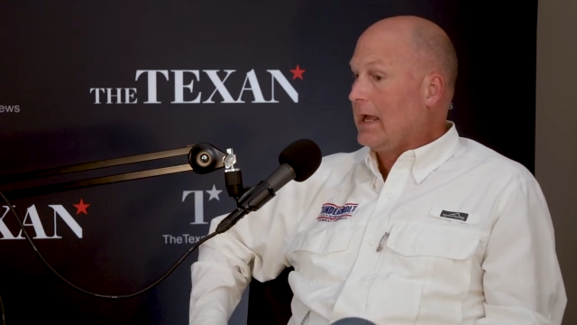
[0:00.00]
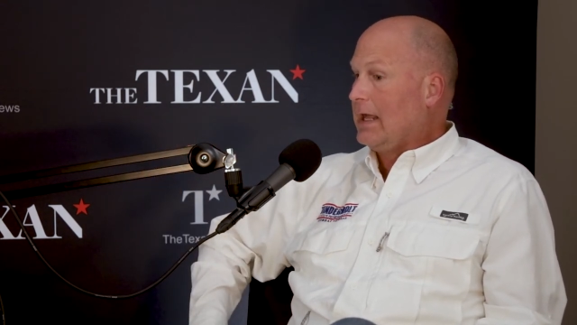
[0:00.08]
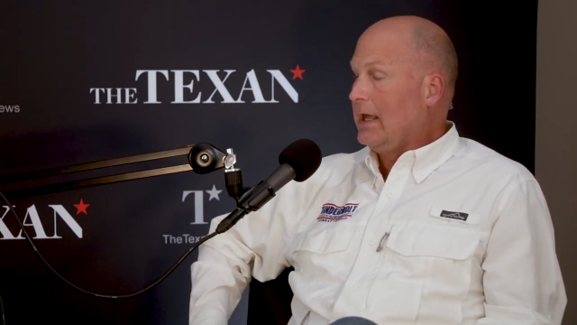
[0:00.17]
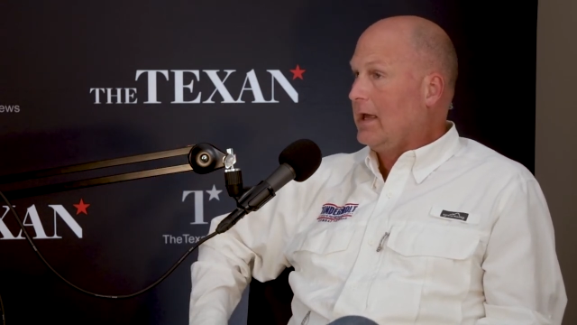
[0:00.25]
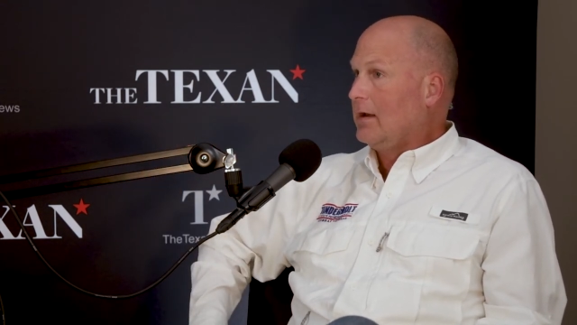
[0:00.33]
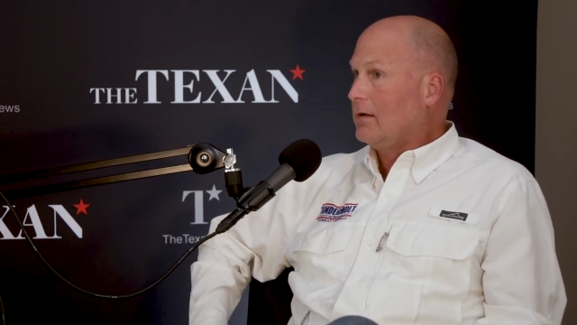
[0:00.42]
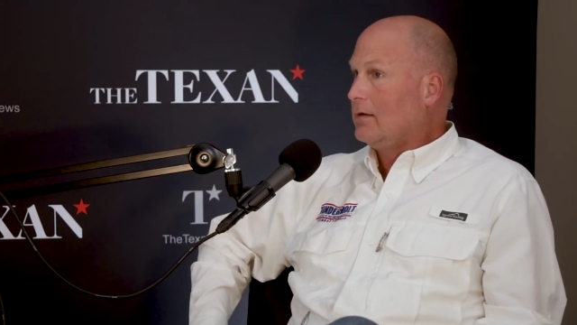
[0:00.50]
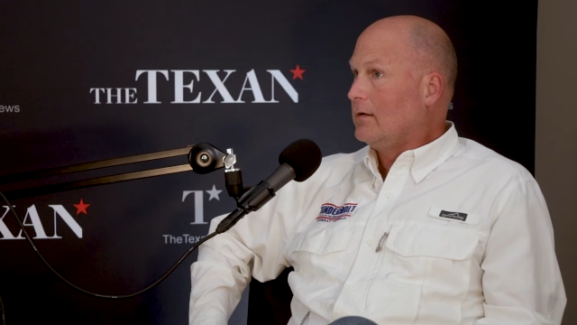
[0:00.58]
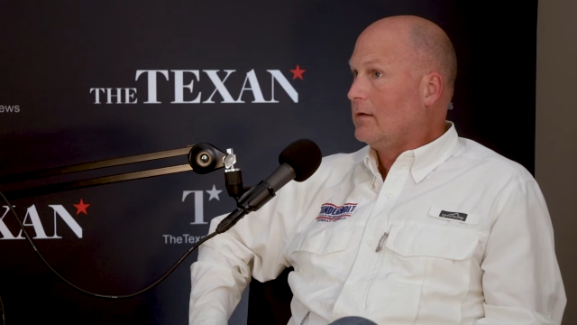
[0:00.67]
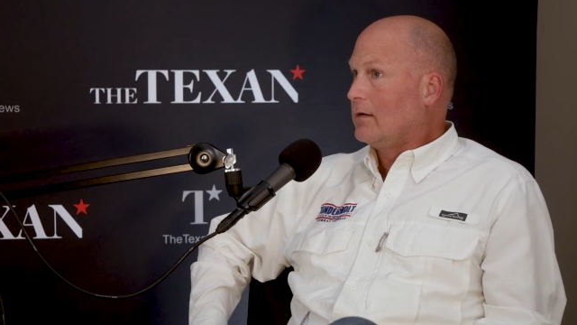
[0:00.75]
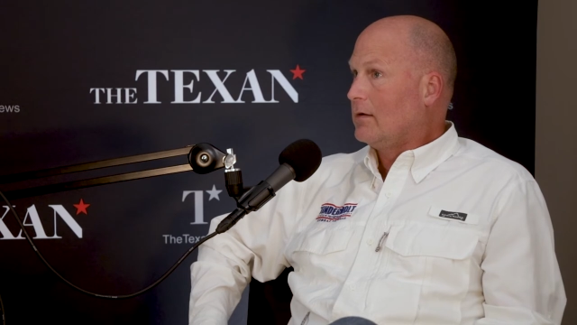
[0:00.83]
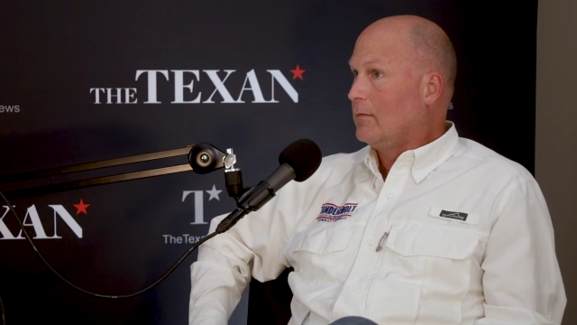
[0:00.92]
I can't
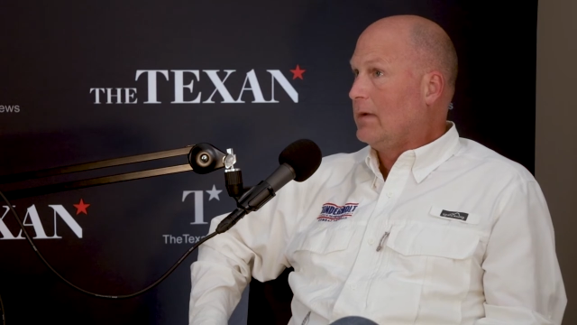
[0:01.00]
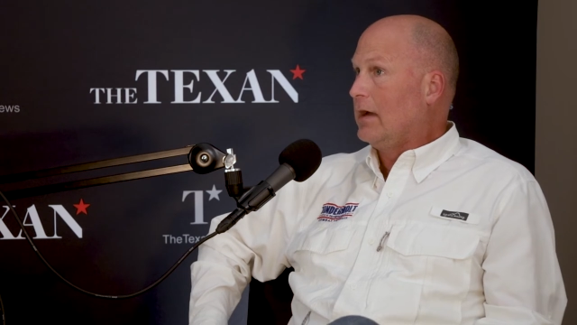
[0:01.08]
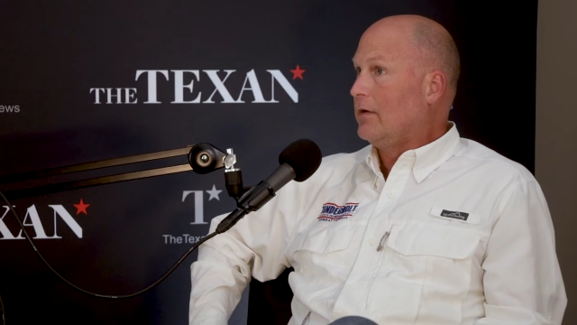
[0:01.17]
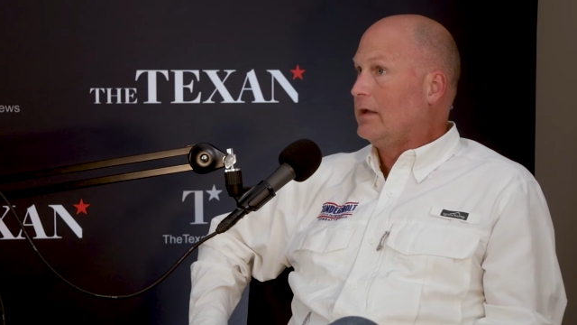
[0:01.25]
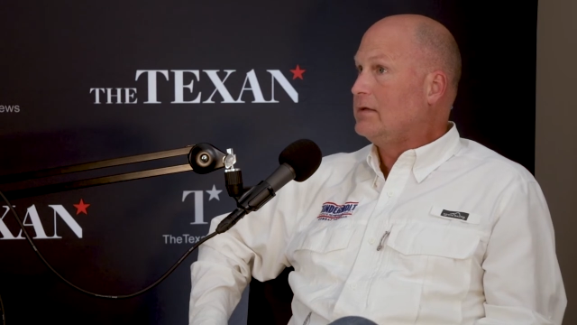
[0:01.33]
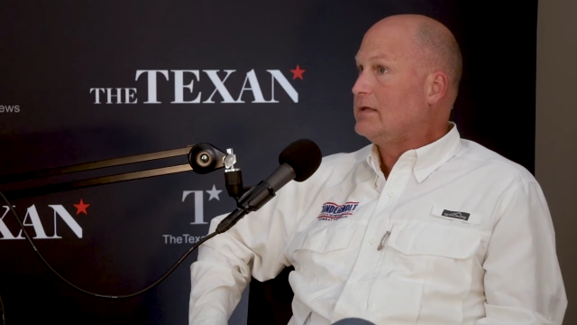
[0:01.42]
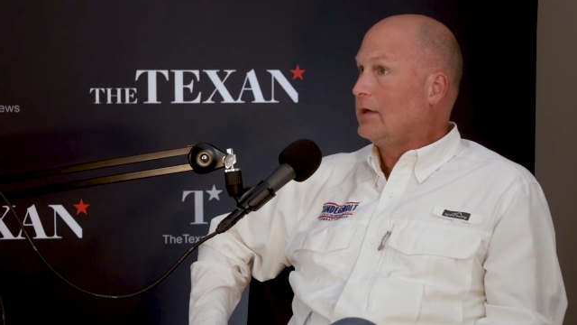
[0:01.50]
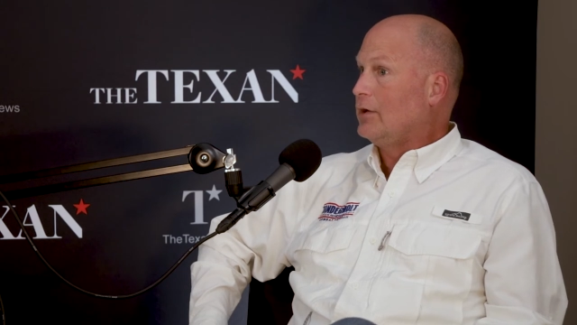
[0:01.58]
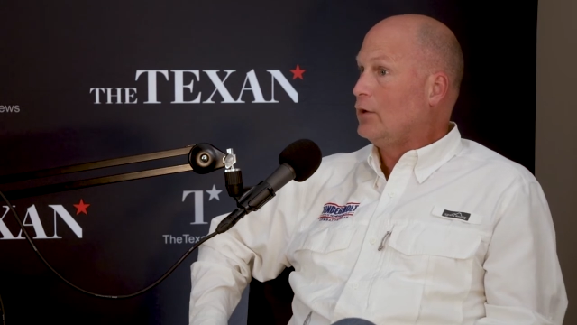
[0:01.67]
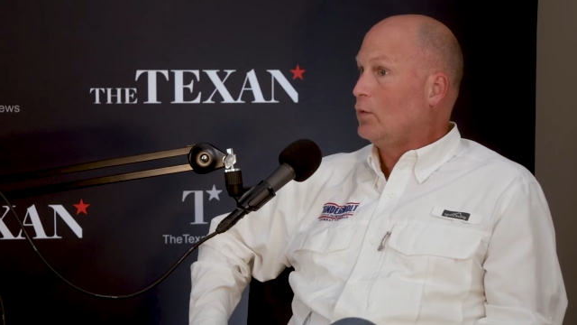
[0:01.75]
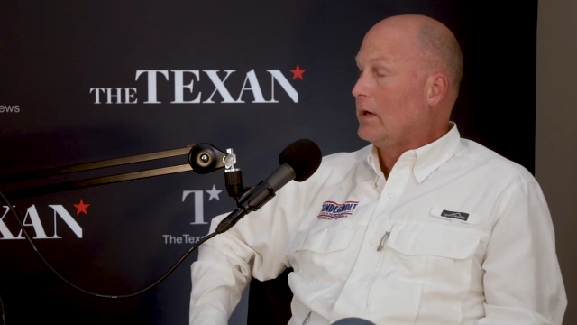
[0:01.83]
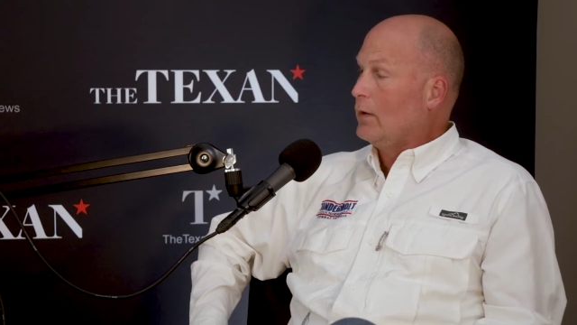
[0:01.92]
come out and tell
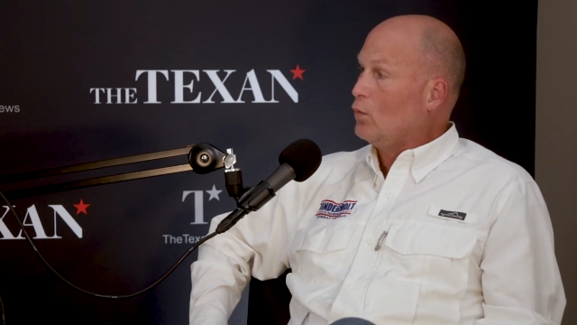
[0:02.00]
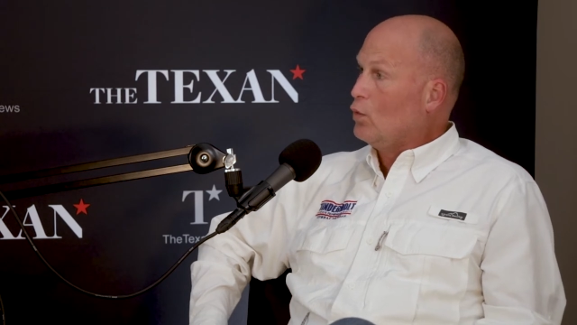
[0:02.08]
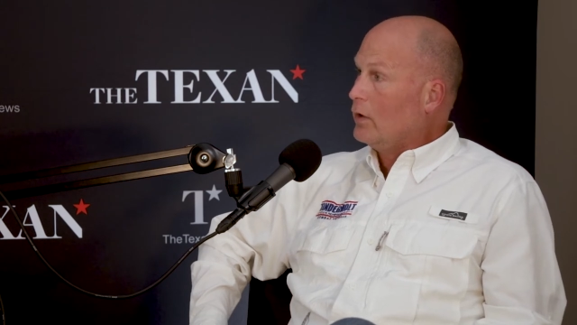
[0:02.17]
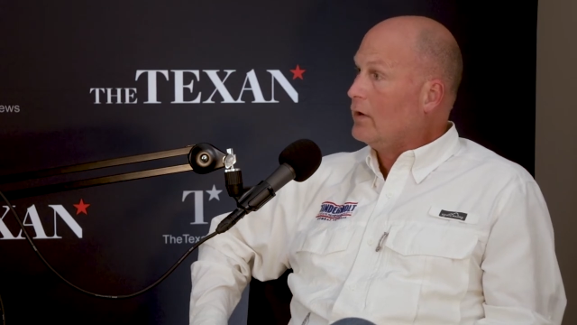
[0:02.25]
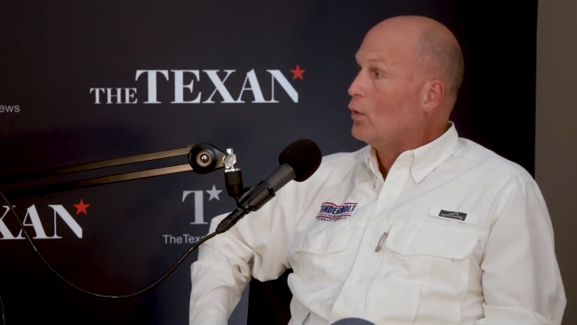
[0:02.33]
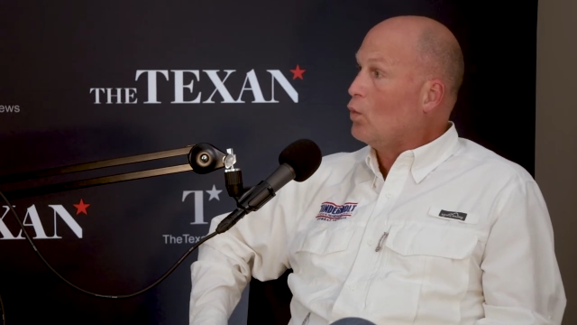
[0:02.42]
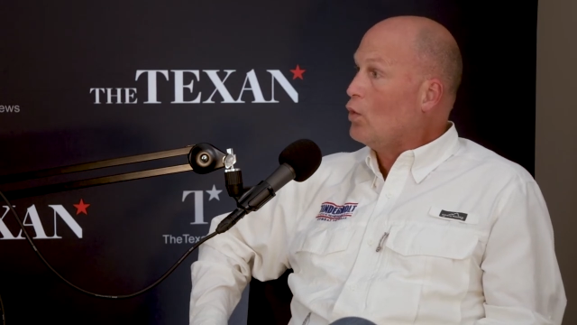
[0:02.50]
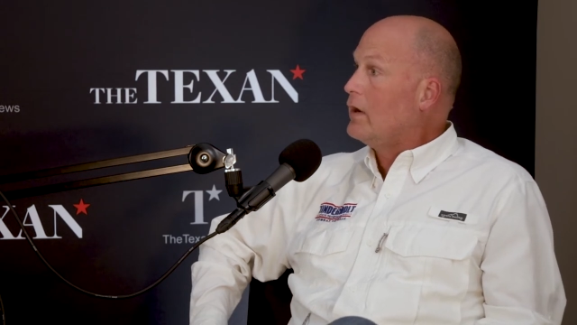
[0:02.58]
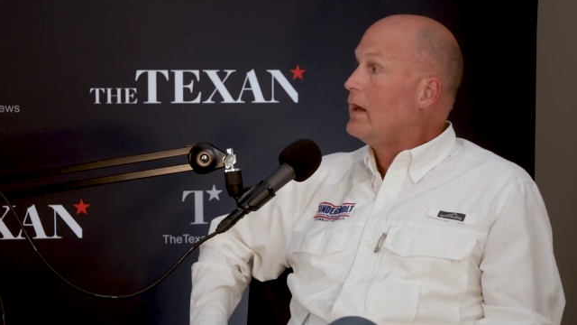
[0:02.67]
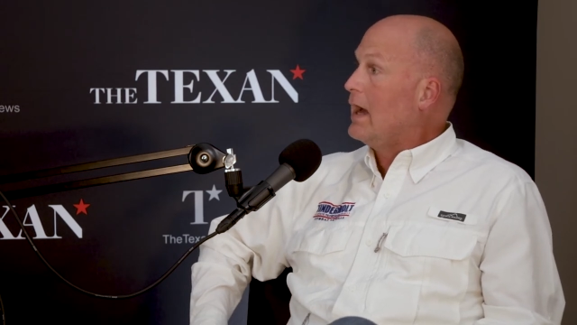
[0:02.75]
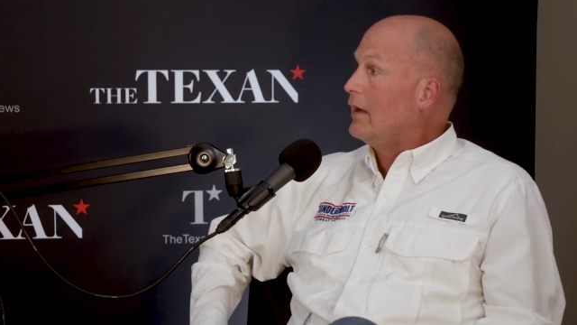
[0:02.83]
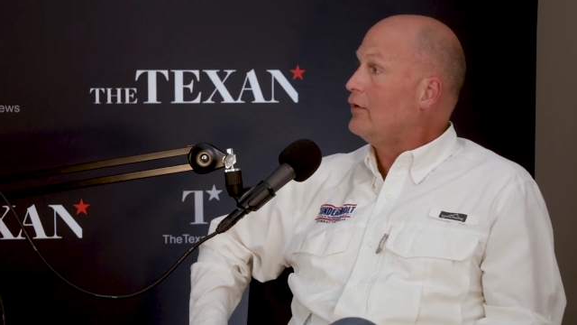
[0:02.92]
you what I would or
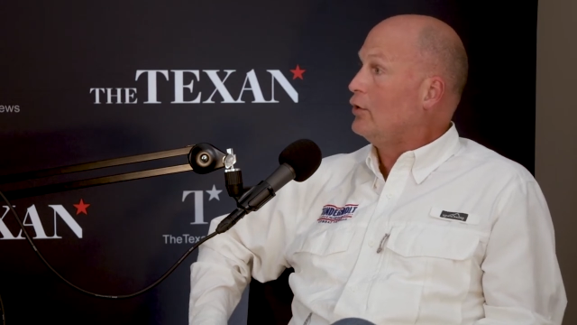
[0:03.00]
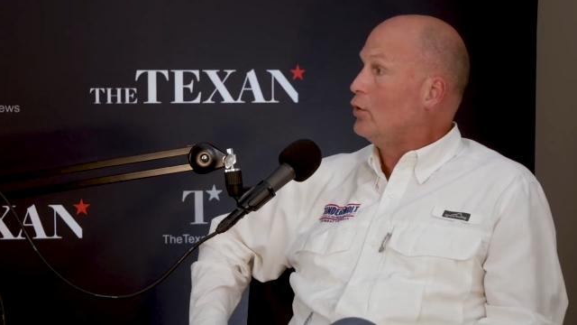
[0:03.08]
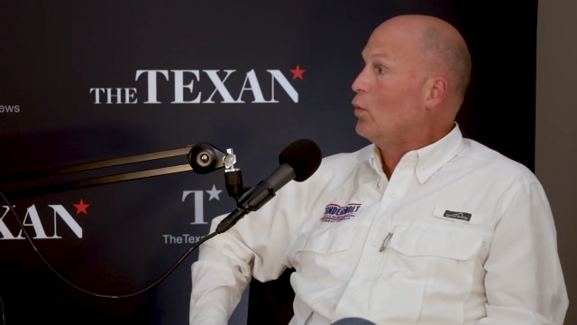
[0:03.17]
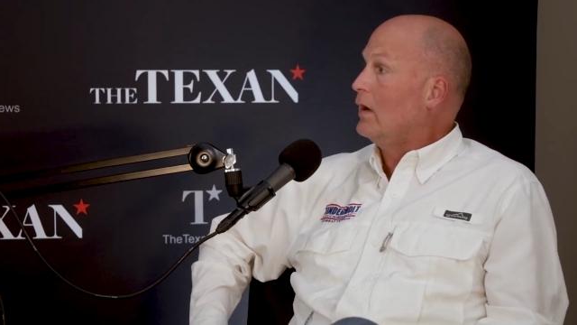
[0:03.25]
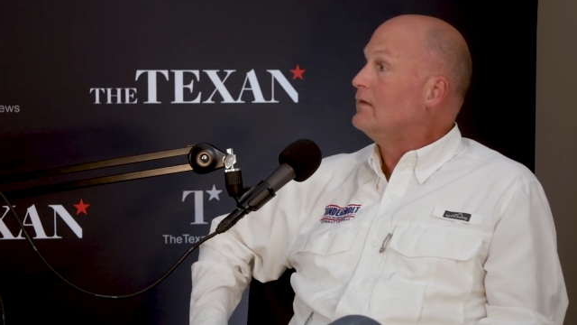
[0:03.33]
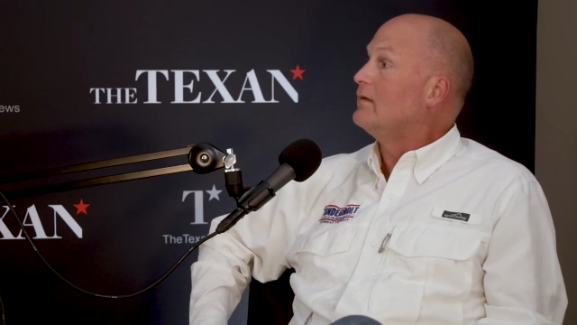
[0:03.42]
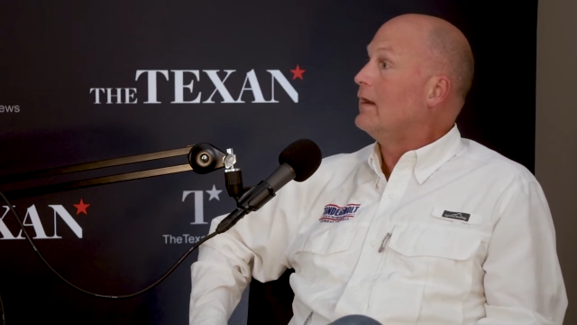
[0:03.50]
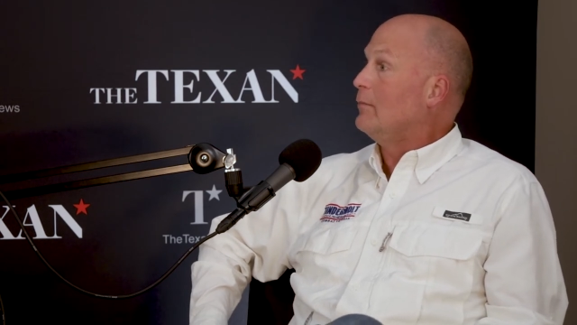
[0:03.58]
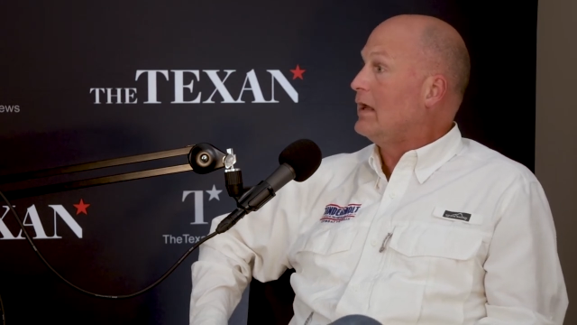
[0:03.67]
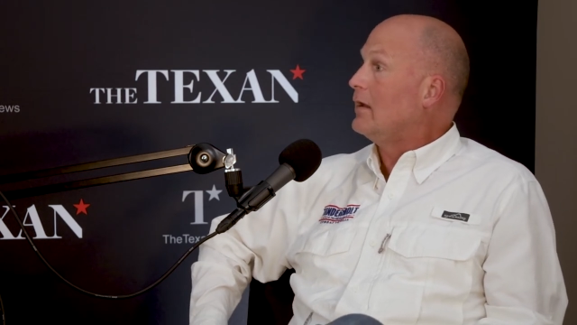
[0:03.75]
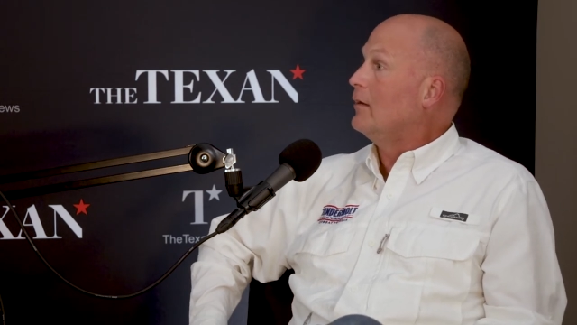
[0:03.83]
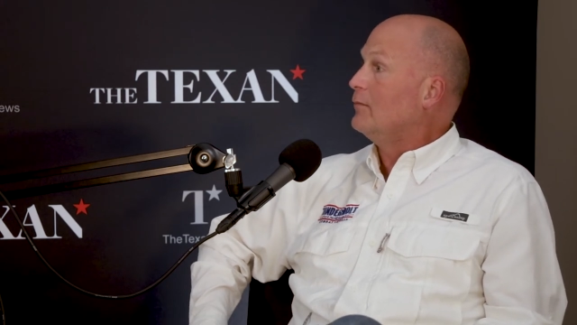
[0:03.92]
would not do once I
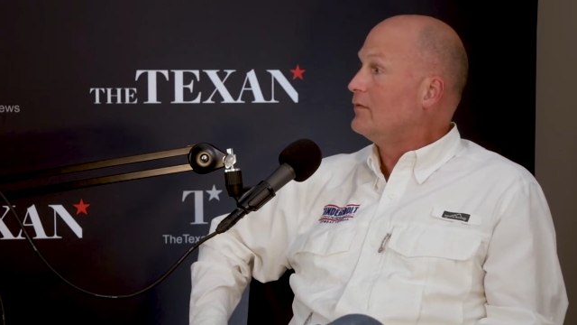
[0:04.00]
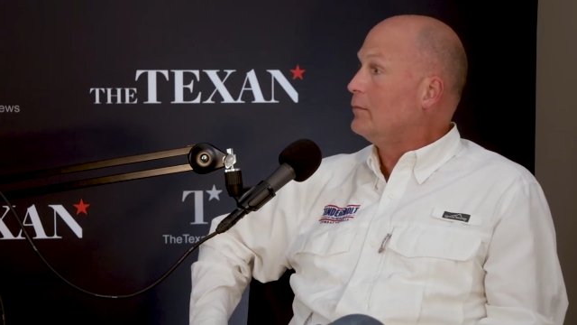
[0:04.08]
become